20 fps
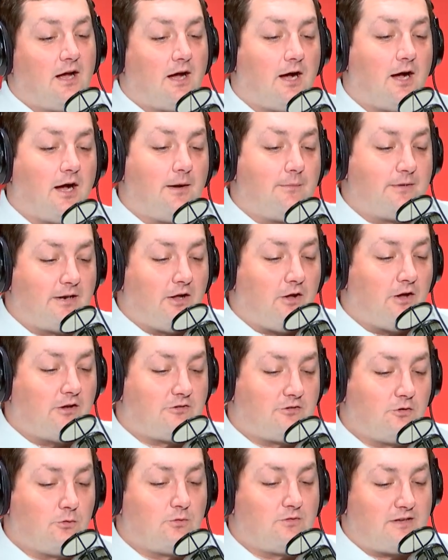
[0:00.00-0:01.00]
and
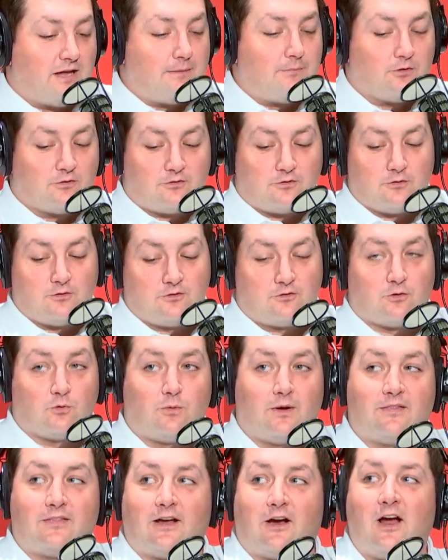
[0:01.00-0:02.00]
LSU was able to
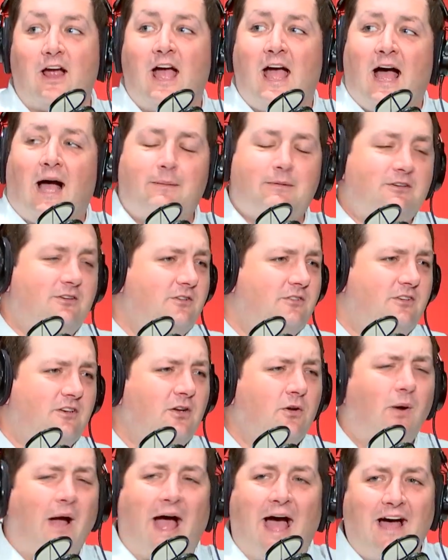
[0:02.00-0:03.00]
win there. I mean, do
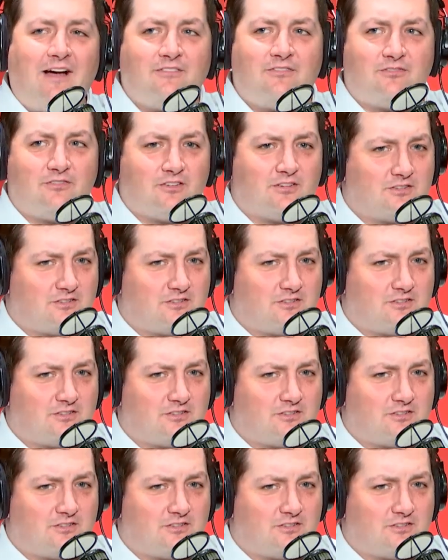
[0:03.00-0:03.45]
you have